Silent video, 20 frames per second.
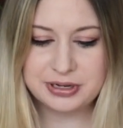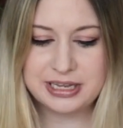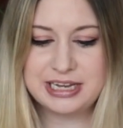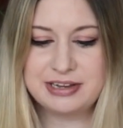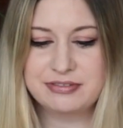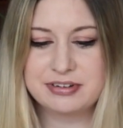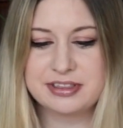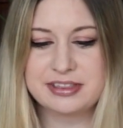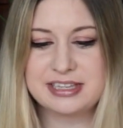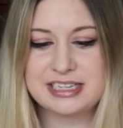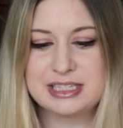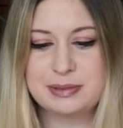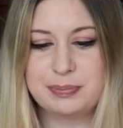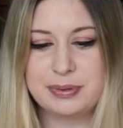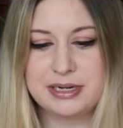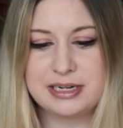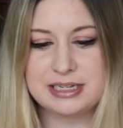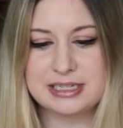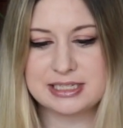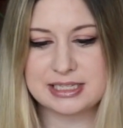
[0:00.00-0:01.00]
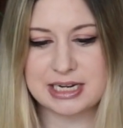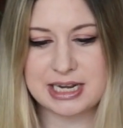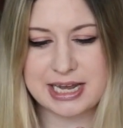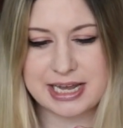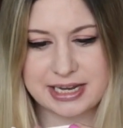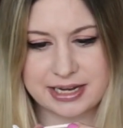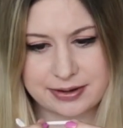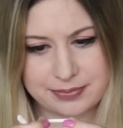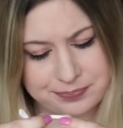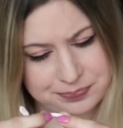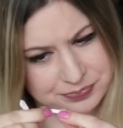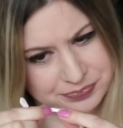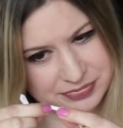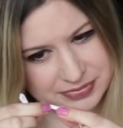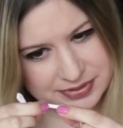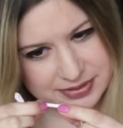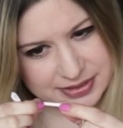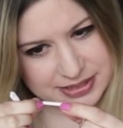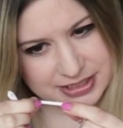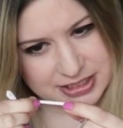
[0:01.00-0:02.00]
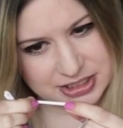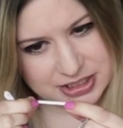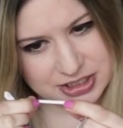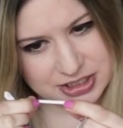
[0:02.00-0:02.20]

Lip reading: Even this bit is like the